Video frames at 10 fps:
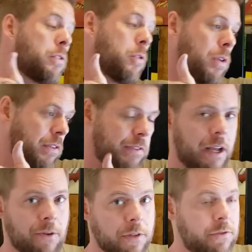going to
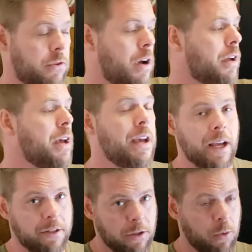stay on this truck
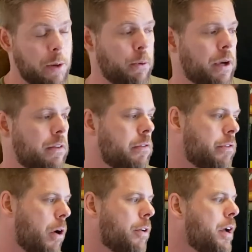until the Whipple gets
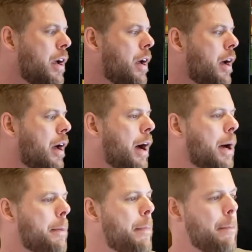installed.
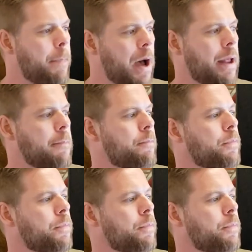But